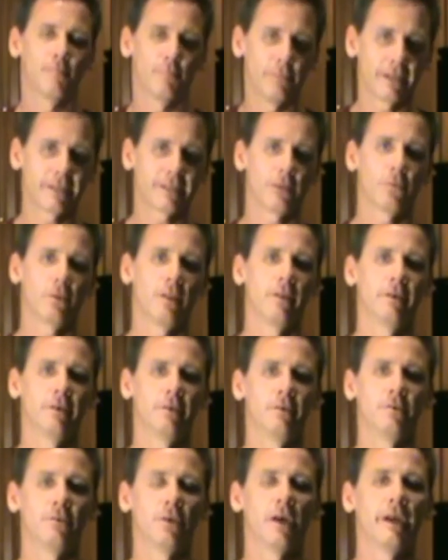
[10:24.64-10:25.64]
mix it with a
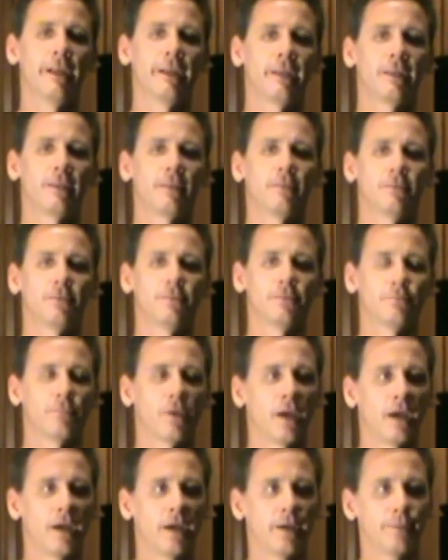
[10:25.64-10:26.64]
little honey, a little
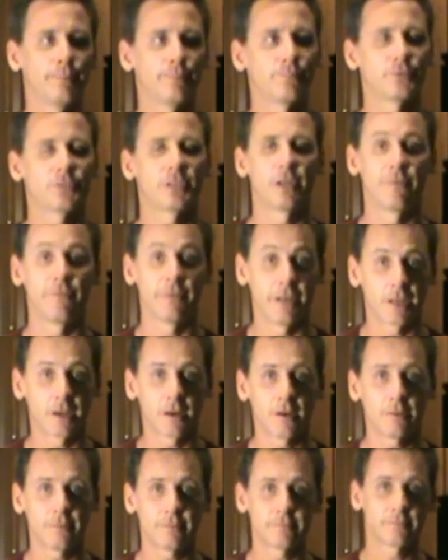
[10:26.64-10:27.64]
cider
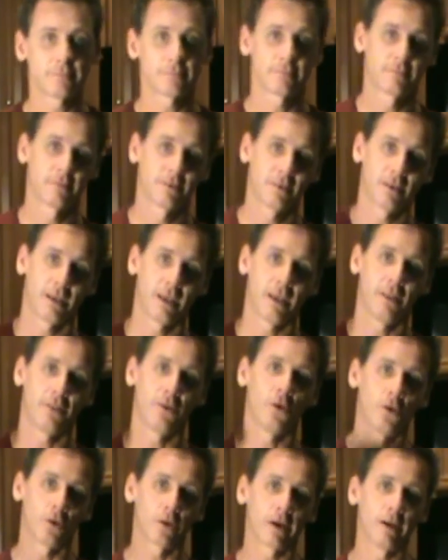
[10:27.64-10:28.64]
vinegar, and the
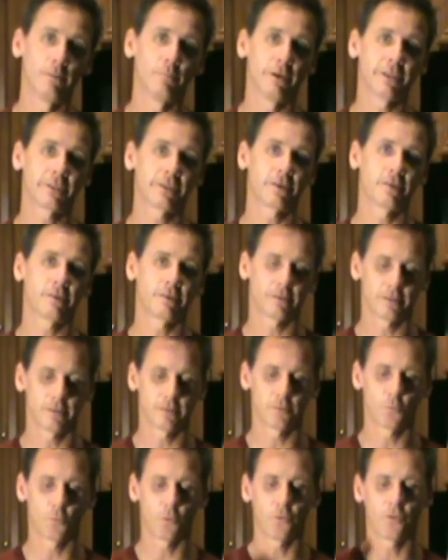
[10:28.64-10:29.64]
whole grain mustards
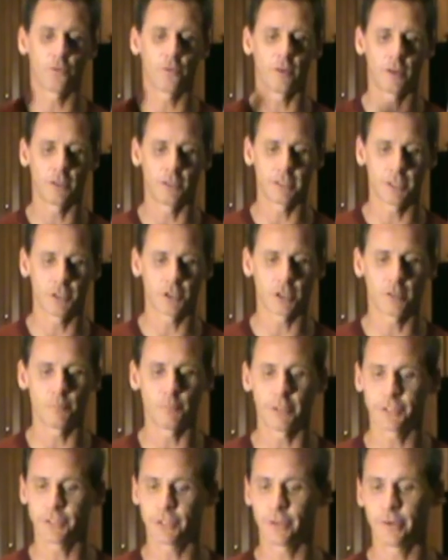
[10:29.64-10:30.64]
with the Dijon
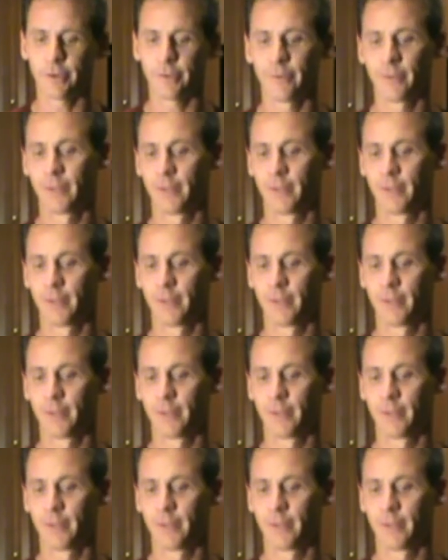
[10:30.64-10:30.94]
mustard.